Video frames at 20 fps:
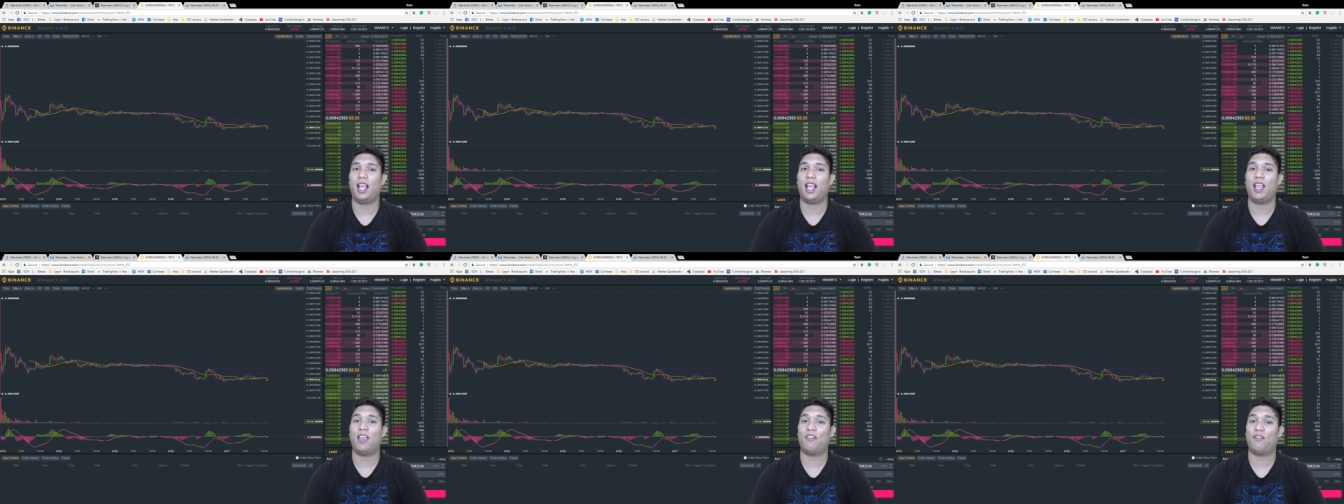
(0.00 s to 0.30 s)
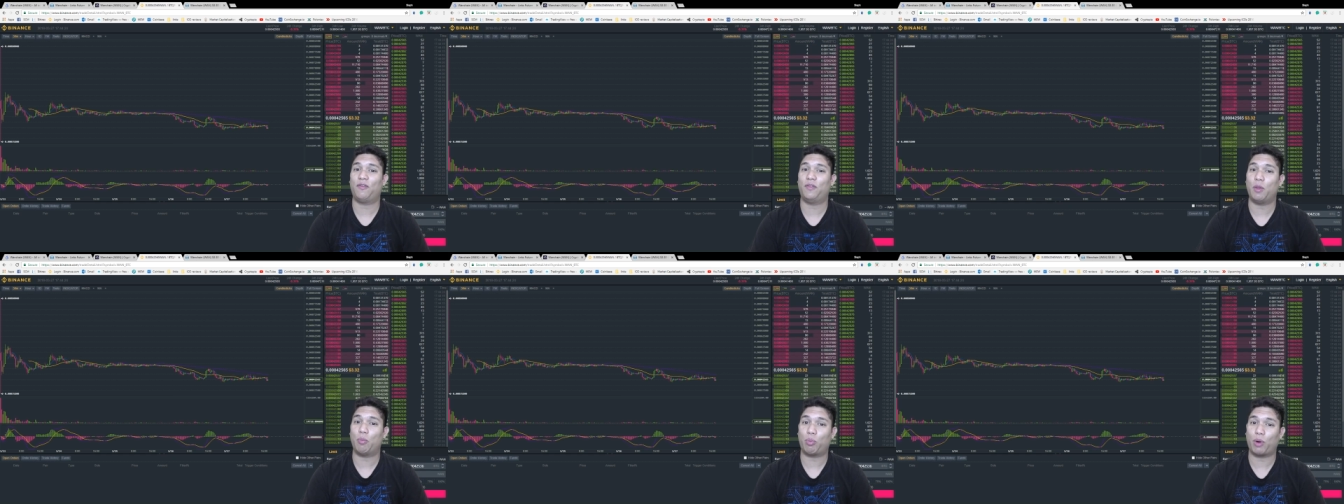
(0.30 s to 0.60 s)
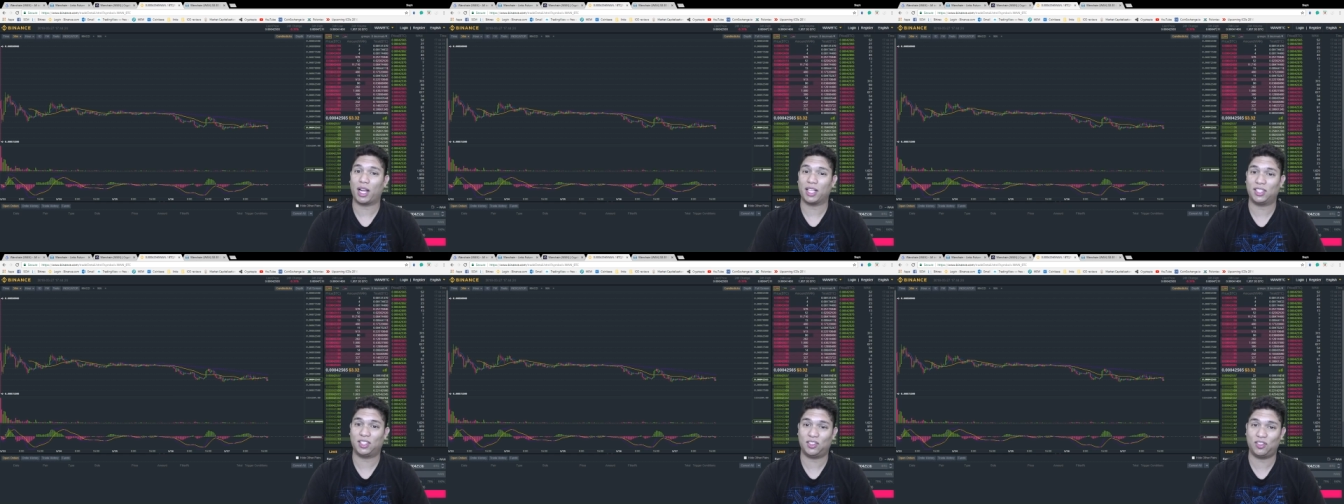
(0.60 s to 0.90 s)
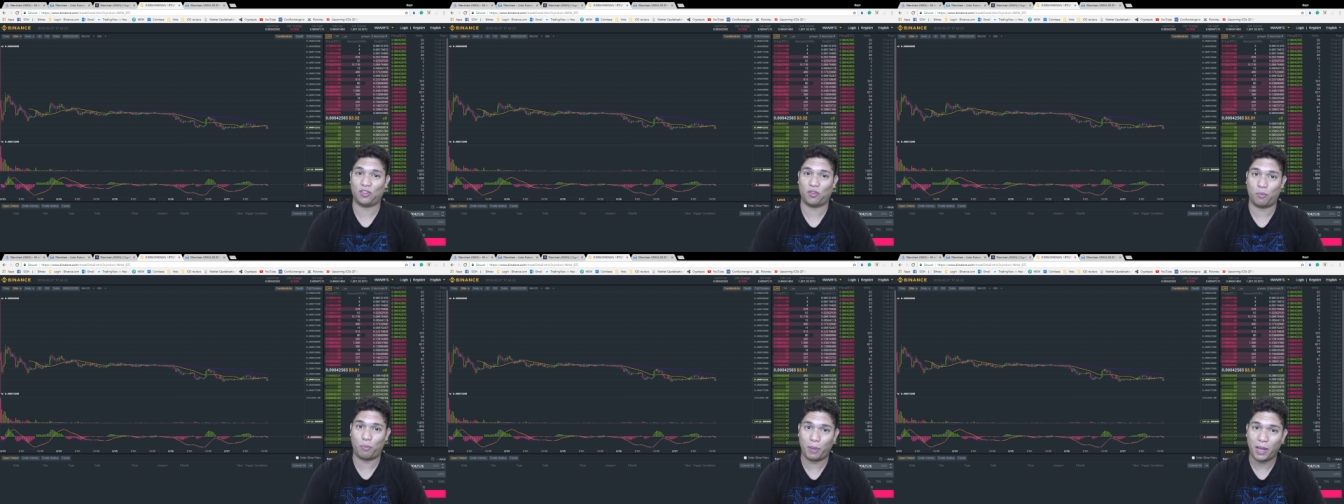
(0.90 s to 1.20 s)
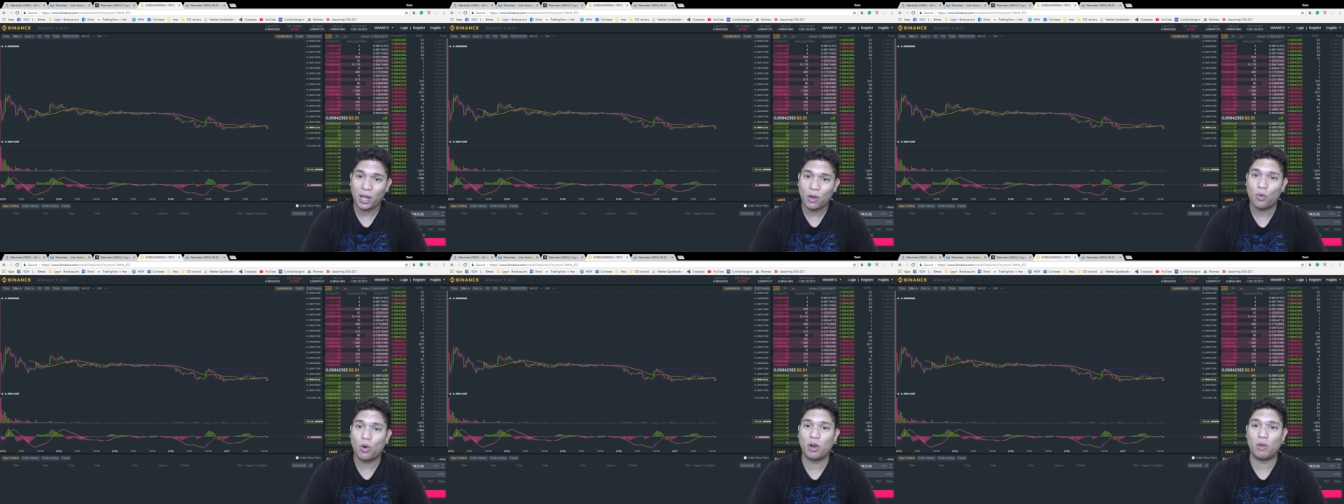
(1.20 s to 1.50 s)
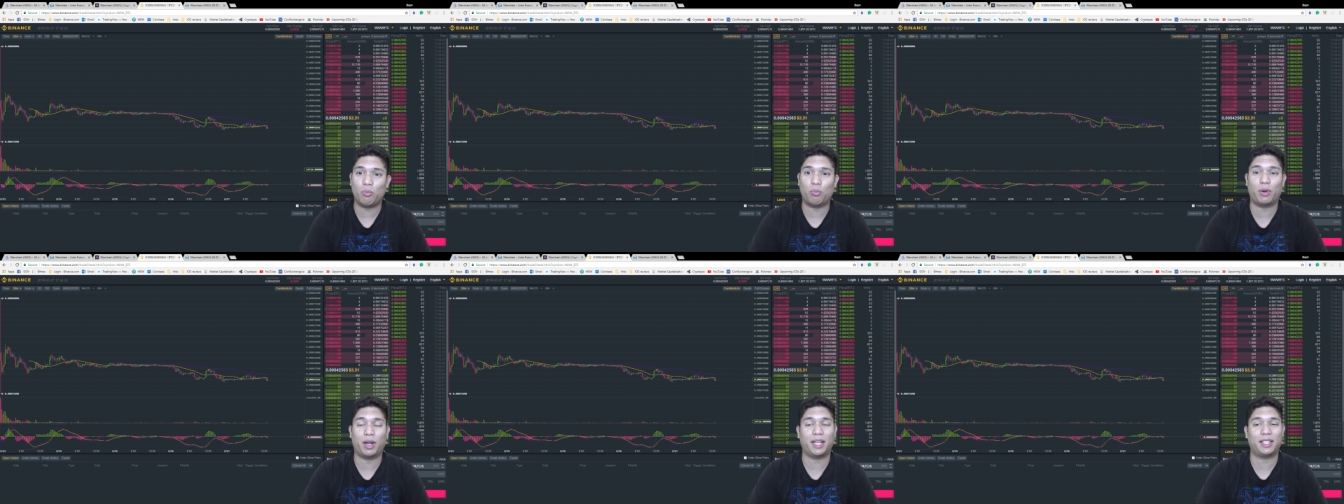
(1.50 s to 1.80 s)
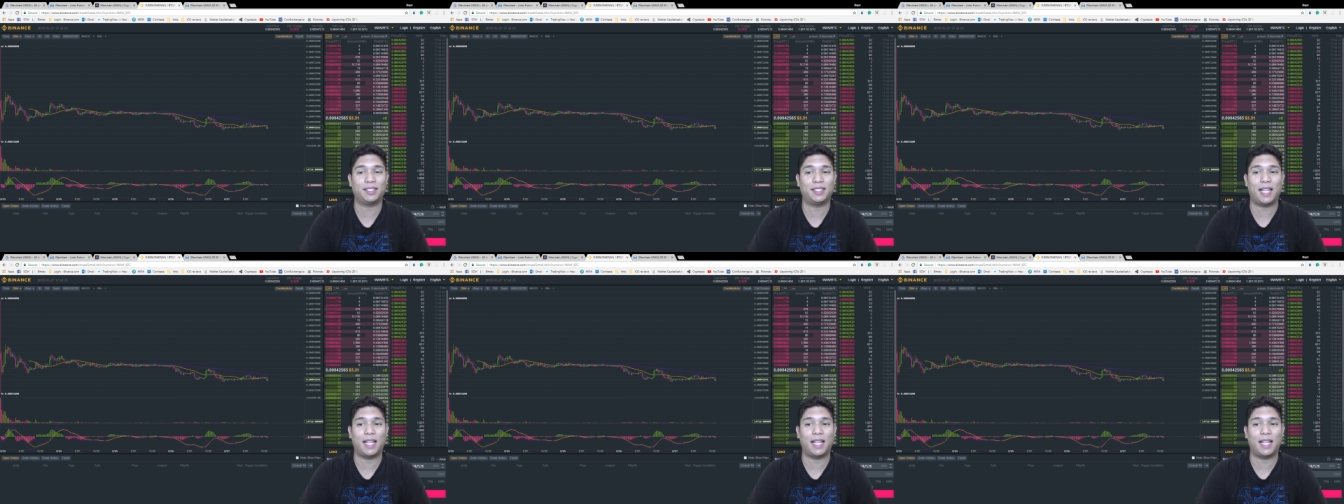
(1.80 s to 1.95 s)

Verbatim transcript: If the prices of Bitcoin breaks